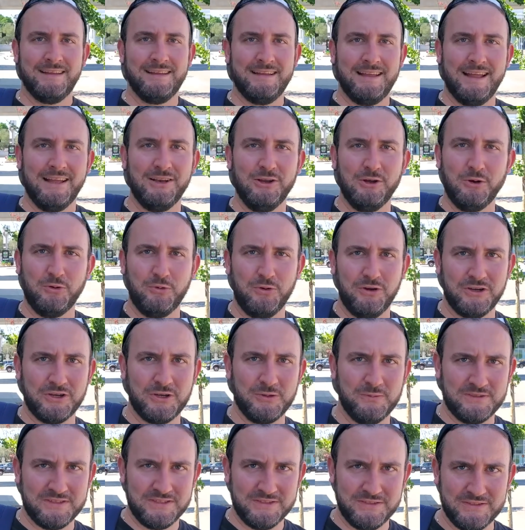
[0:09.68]
Hello,
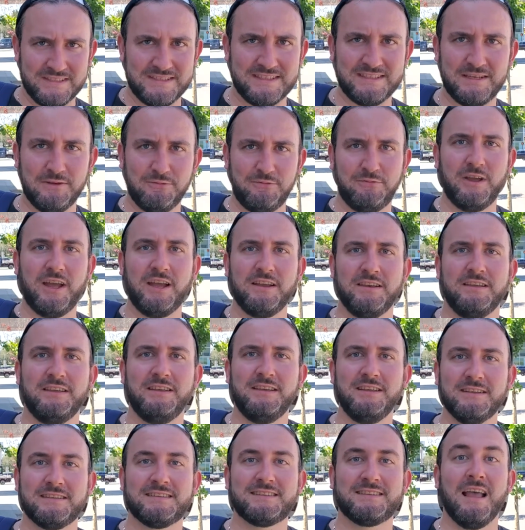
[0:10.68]
welcome to Stephan
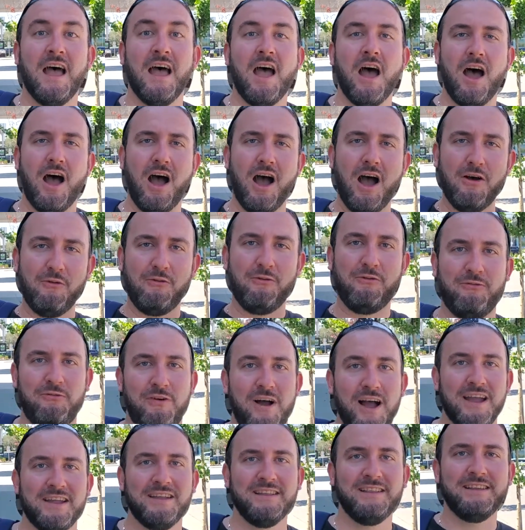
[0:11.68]
Eats. Uh,
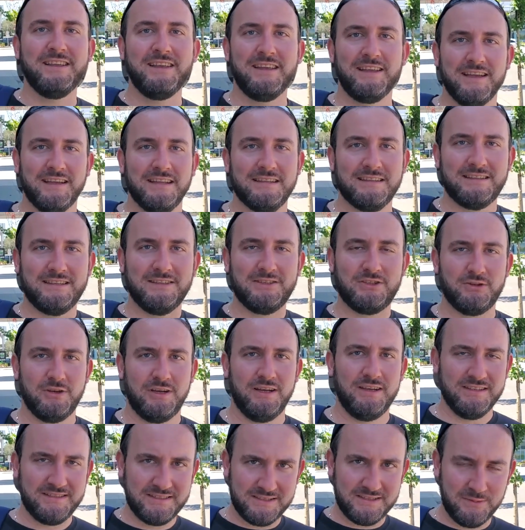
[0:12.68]
finally get to
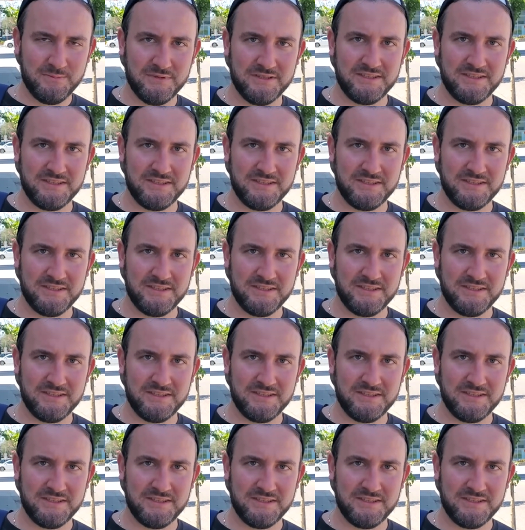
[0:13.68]
try some